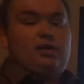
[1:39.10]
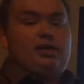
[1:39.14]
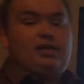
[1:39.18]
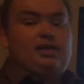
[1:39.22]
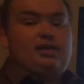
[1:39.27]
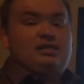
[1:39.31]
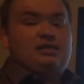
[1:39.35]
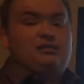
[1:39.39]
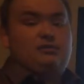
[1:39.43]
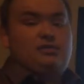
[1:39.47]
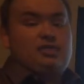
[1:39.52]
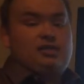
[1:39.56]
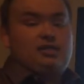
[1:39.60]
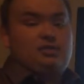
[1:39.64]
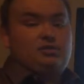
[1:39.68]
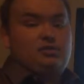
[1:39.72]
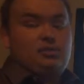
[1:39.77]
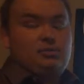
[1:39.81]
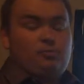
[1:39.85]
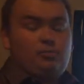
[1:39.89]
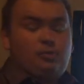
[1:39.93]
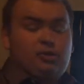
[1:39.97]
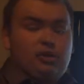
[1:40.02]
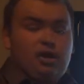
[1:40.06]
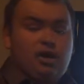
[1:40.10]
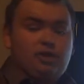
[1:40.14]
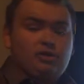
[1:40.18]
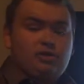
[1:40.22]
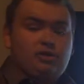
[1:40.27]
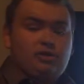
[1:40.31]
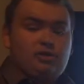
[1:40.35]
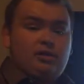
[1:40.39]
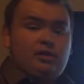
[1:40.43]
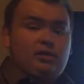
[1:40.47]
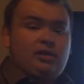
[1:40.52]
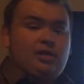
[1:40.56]
were going to get some easier
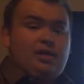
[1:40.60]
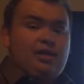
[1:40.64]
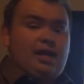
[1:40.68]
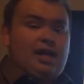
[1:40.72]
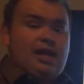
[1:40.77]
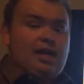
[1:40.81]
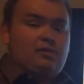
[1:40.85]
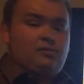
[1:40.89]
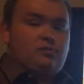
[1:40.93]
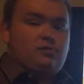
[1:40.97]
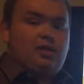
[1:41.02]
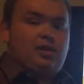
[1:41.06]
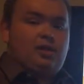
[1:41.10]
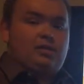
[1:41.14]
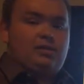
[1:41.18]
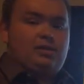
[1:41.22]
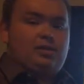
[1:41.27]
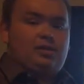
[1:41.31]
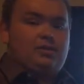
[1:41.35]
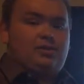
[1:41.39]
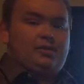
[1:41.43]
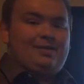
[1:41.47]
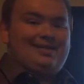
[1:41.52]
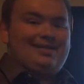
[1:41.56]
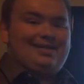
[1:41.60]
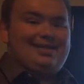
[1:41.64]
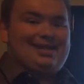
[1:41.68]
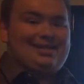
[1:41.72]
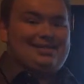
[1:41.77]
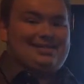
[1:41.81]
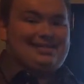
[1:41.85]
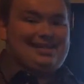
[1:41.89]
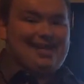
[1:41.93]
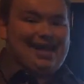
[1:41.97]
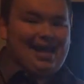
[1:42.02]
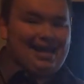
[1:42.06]
production, as we're going to be doing it
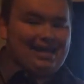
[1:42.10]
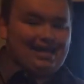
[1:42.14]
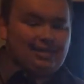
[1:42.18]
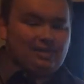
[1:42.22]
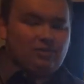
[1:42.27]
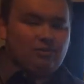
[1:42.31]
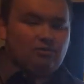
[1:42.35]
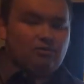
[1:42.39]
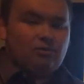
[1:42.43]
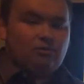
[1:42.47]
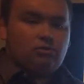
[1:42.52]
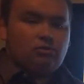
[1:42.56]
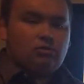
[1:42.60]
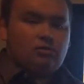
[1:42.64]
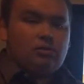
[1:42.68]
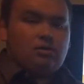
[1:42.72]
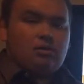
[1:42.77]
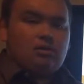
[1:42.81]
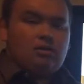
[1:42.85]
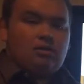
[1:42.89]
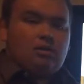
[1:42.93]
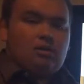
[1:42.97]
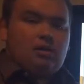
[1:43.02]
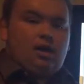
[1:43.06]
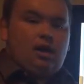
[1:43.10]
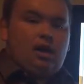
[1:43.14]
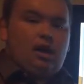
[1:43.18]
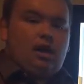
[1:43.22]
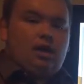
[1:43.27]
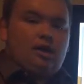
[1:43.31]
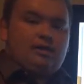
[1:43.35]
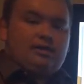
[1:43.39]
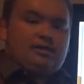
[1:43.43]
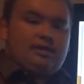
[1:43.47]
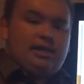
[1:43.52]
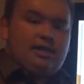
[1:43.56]
less technical
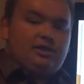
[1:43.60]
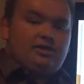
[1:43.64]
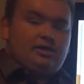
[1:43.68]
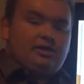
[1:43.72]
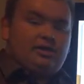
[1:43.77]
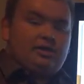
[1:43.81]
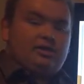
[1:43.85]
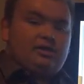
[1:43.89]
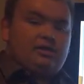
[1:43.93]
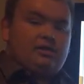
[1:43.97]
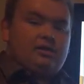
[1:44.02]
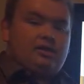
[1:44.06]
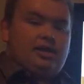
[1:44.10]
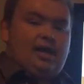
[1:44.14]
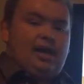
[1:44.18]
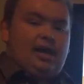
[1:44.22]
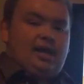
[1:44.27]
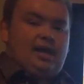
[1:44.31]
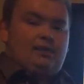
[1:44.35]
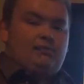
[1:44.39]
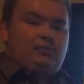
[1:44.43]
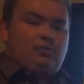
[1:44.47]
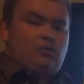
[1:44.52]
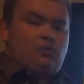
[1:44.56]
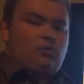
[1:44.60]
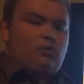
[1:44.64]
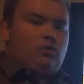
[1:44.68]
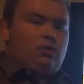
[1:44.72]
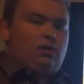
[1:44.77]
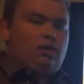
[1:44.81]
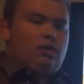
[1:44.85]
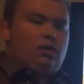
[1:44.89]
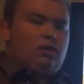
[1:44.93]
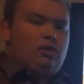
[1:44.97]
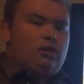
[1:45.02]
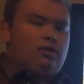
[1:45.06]
stations and
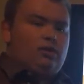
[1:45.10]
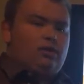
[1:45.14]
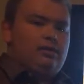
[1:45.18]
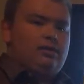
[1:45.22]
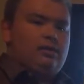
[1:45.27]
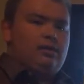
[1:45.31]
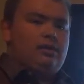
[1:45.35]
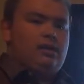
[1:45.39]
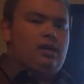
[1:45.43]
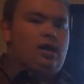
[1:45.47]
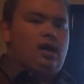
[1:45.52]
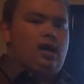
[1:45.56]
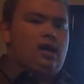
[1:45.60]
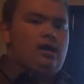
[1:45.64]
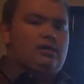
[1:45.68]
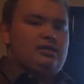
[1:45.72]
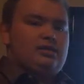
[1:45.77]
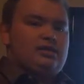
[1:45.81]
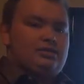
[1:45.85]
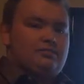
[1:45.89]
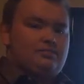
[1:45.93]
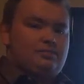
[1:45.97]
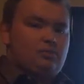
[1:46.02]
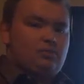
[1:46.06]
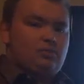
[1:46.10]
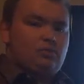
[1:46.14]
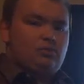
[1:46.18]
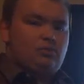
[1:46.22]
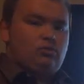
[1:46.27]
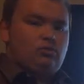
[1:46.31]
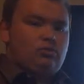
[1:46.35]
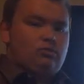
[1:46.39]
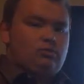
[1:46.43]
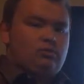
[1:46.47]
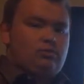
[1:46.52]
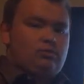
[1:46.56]
more
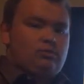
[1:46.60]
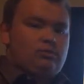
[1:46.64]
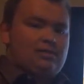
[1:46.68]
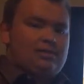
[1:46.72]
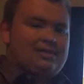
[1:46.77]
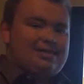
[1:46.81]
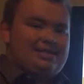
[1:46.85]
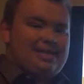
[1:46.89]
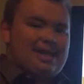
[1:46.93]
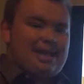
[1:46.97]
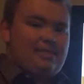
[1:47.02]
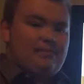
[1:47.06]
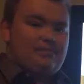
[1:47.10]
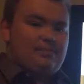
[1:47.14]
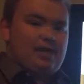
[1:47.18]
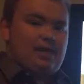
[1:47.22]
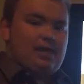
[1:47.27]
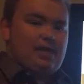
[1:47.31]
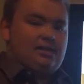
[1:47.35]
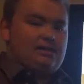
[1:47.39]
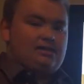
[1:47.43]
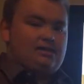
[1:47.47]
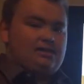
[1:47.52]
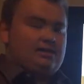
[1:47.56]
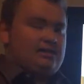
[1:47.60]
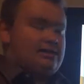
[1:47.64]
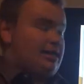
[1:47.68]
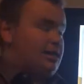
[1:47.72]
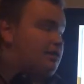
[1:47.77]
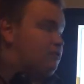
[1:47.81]
simple STEM-based